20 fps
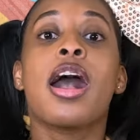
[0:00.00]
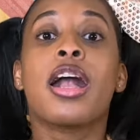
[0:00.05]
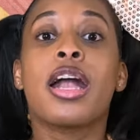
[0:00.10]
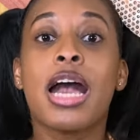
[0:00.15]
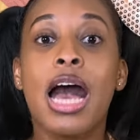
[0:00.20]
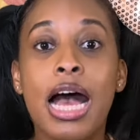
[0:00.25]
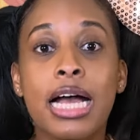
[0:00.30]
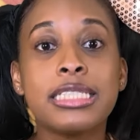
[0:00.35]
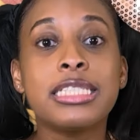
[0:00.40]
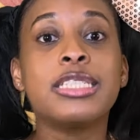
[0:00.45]

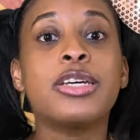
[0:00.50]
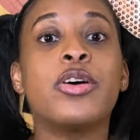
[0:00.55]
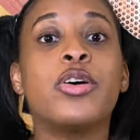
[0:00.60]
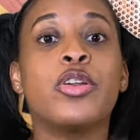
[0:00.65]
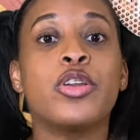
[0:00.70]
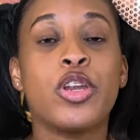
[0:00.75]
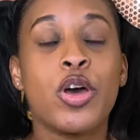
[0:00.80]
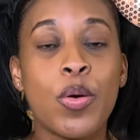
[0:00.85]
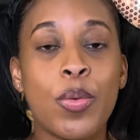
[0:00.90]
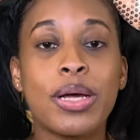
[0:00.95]
God told
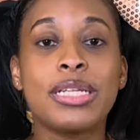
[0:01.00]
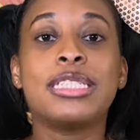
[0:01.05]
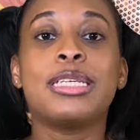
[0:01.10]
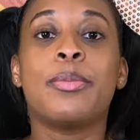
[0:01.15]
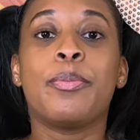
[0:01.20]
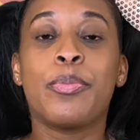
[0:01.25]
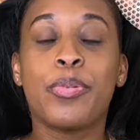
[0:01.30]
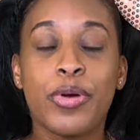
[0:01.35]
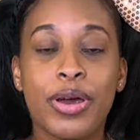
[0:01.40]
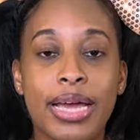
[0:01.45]
Noah to
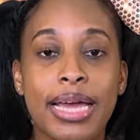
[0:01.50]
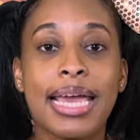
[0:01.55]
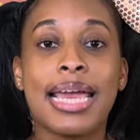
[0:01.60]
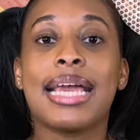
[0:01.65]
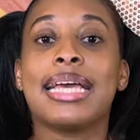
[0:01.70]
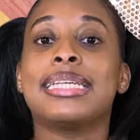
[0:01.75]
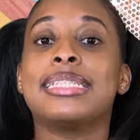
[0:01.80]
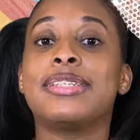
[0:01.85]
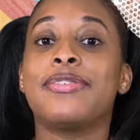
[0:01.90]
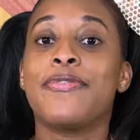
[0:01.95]
bring
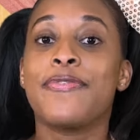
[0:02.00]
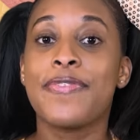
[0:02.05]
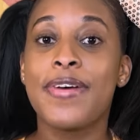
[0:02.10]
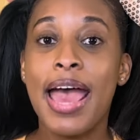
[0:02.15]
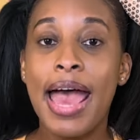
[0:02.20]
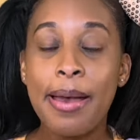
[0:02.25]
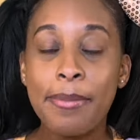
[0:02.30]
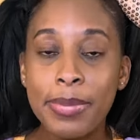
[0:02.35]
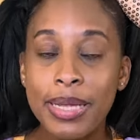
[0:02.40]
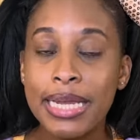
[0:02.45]
his
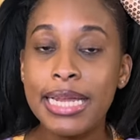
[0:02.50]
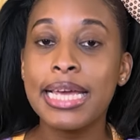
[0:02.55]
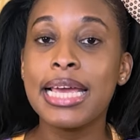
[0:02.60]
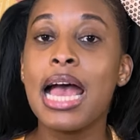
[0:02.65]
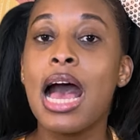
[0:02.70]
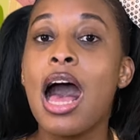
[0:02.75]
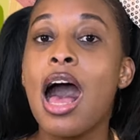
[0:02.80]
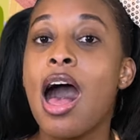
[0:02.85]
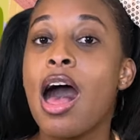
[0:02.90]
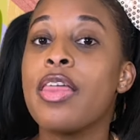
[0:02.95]
family
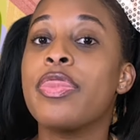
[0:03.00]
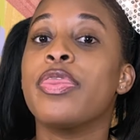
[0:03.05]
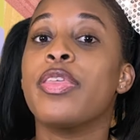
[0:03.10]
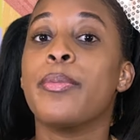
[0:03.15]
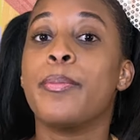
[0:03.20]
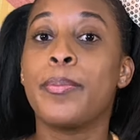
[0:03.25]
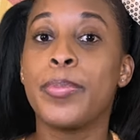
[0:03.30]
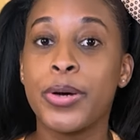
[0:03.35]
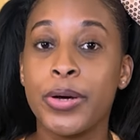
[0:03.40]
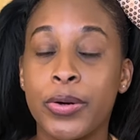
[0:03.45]
on
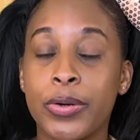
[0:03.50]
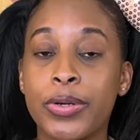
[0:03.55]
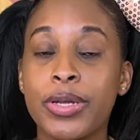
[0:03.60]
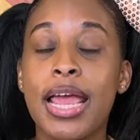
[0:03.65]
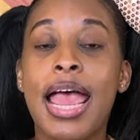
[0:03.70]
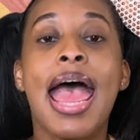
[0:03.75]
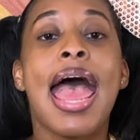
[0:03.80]
the boat